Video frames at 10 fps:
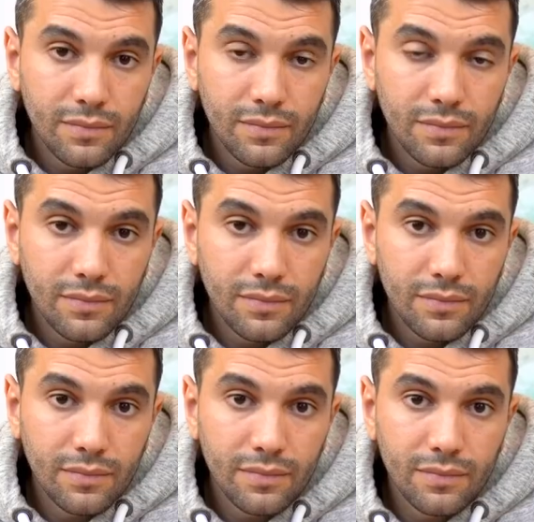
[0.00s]

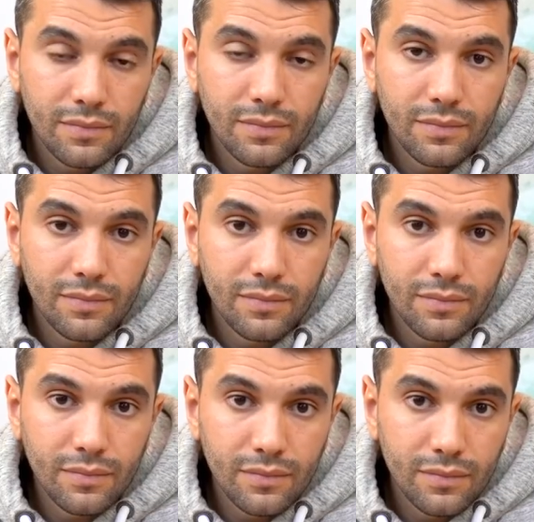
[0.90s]

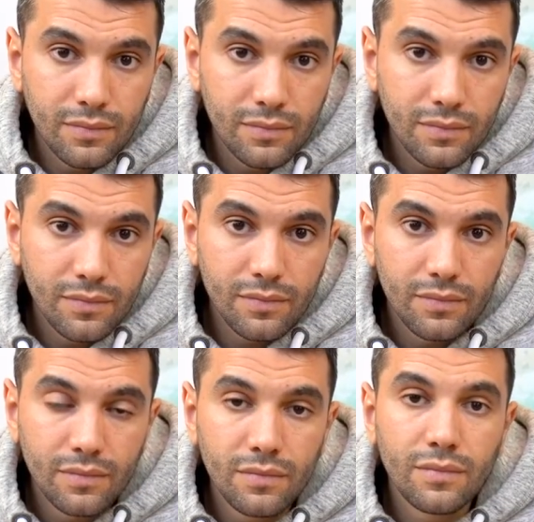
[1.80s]

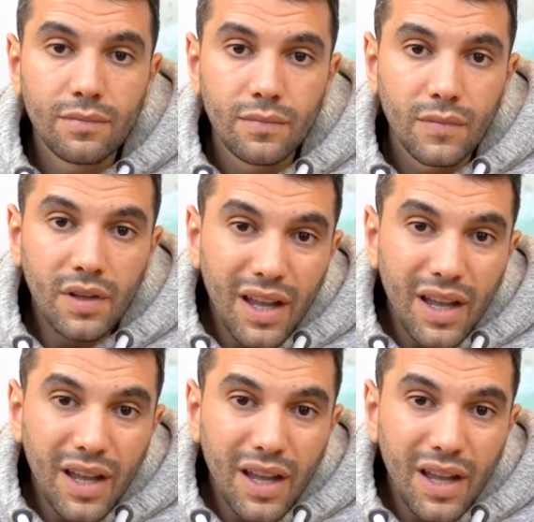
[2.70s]
(silent)